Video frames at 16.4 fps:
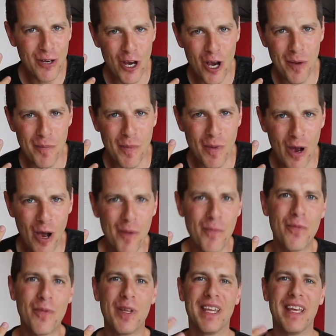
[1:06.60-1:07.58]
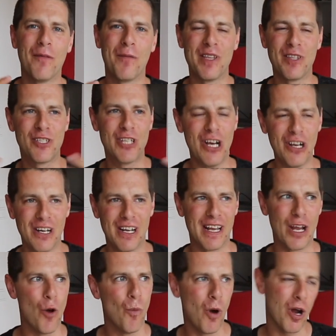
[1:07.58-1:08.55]
you come up with
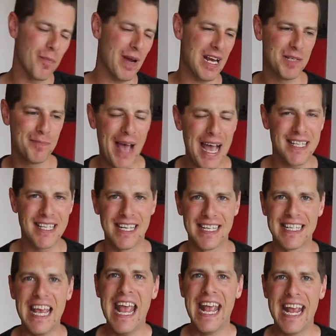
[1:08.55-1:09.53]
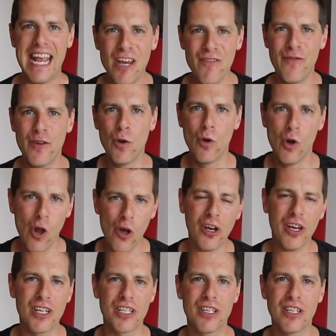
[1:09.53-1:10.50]
juggling and what a base pattern is. If you
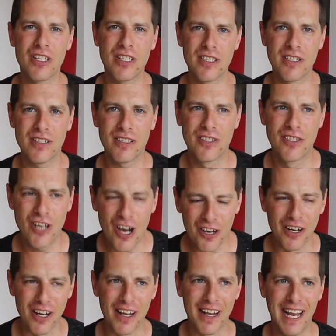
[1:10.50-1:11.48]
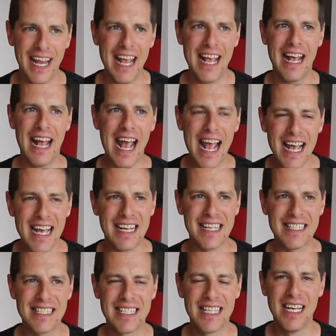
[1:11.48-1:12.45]
look at juggling
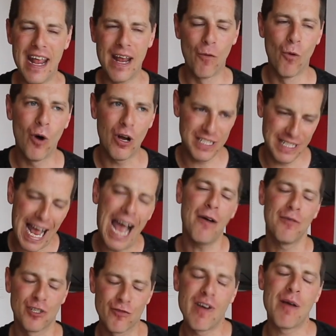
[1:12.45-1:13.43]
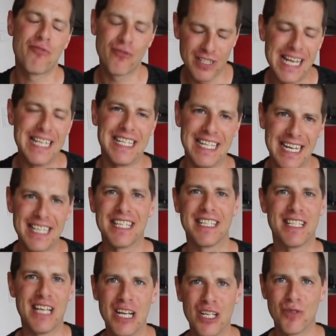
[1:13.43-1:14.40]
as how it's represented as a
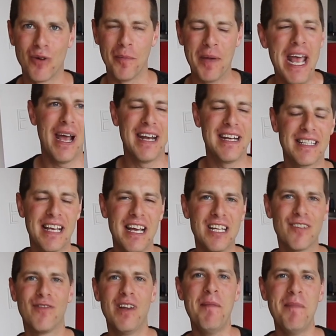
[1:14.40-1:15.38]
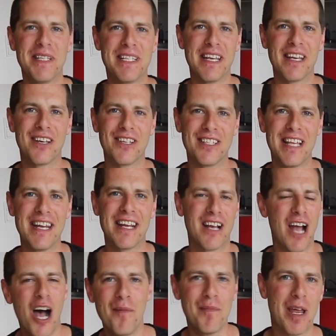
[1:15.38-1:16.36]
site swap. And it's kind of limiting because then it
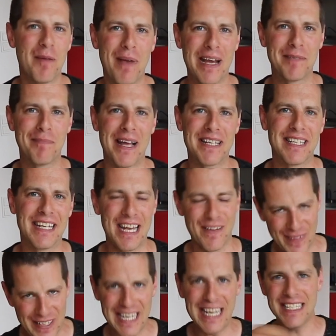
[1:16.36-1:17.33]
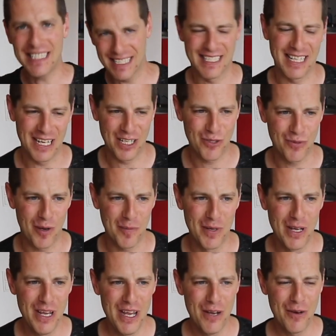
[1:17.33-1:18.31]
can't be a base pattern if it is a site
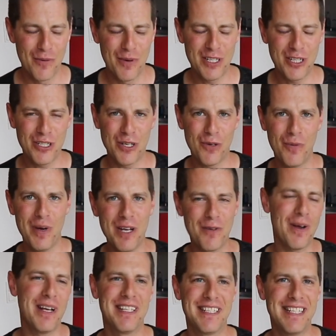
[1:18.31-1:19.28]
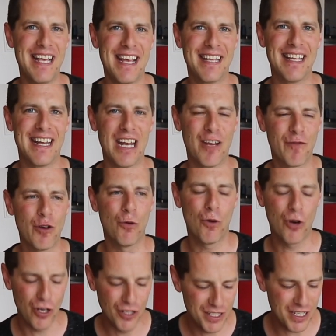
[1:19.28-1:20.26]
swap, which is a weird way to say that if
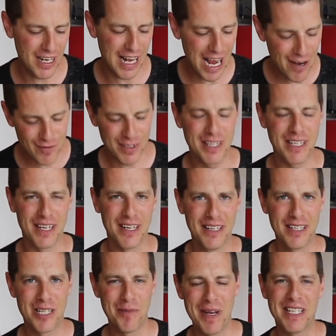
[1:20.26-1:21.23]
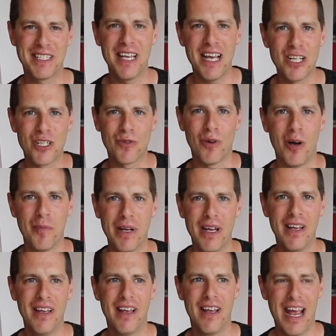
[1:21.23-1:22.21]
you consider everything to be a site swap,
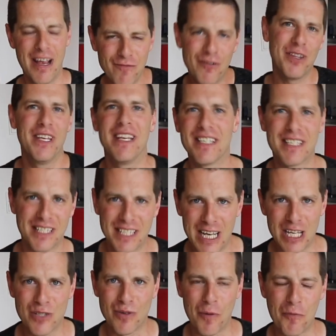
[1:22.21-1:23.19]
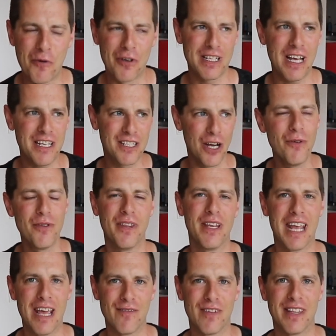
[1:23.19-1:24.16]
everything is a site swap, whereas I don't
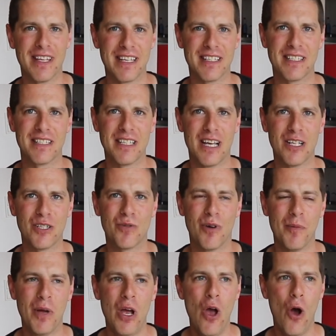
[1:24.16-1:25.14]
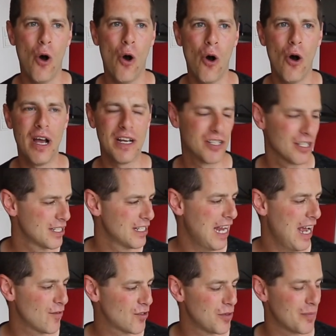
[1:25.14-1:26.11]
think everything is a site swap, or it doesn't
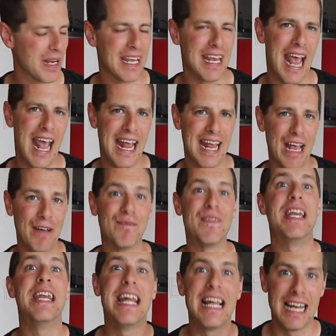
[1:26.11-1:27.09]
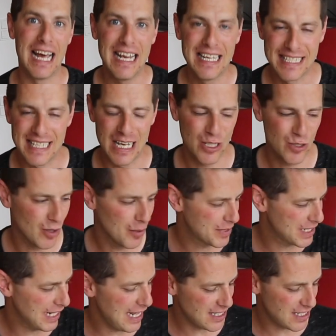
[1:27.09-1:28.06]
have to be a vanilla site swap.
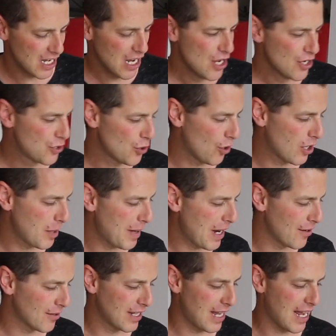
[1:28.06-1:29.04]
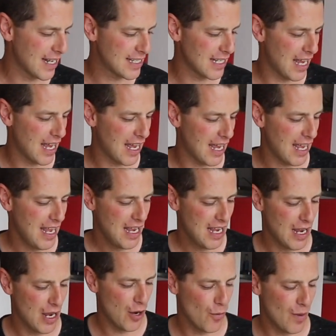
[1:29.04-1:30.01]
So let's talk about
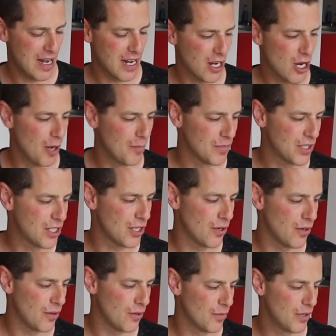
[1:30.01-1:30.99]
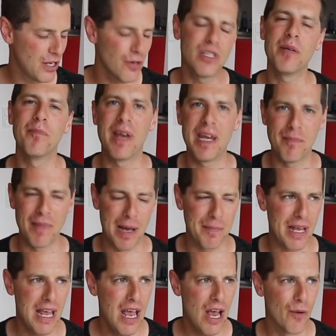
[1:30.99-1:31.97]
that when it comes to, we're using
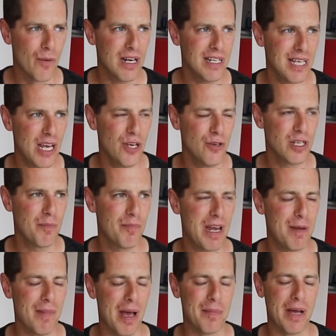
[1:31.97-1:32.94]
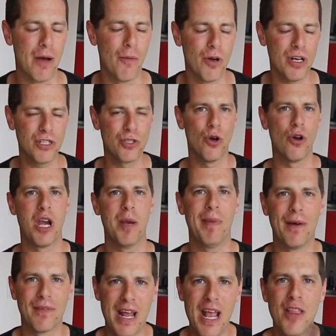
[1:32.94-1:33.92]
beatmap. And when I say using beatmap, I want to talk
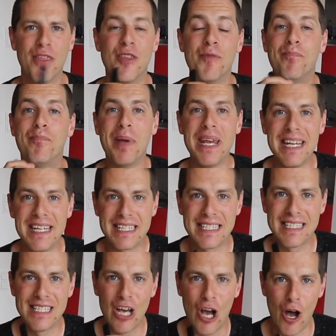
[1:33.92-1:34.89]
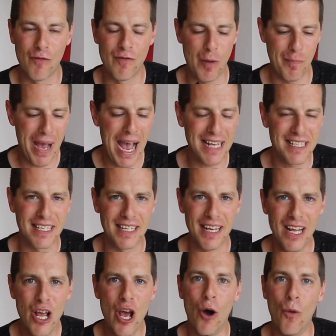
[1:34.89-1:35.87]
about the beats of a pattern
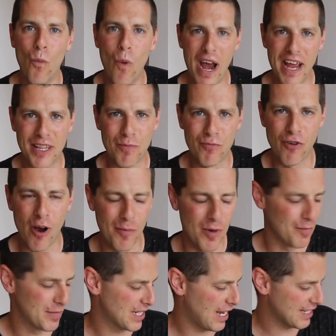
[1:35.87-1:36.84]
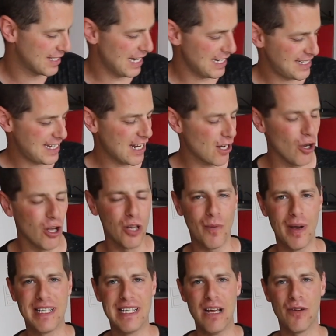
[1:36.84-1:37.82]
and where the problems are. So let's take it all the
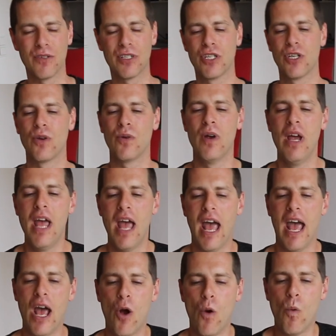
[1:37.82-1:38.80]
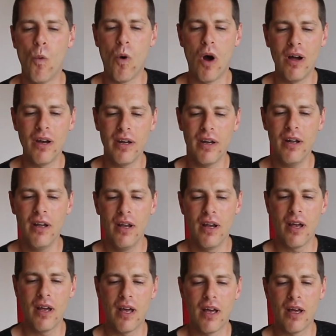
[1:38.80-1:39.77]
way down to
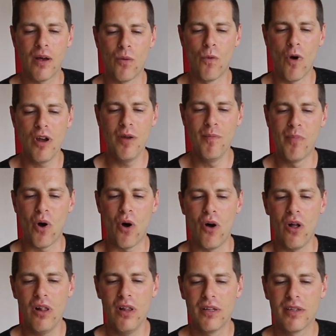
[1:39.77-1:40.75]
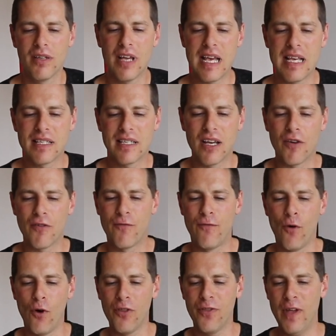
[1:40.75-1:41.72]
one ball. There's
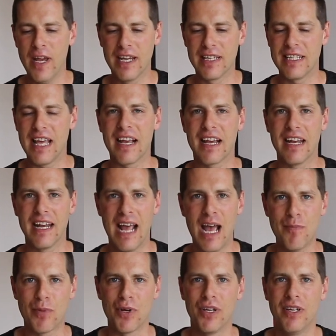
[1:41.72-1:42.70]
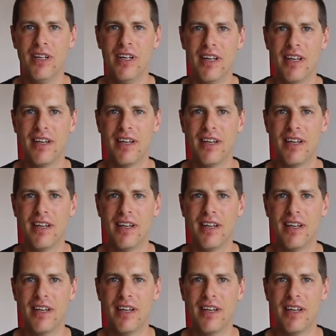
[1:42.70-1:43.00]
4 things that can happen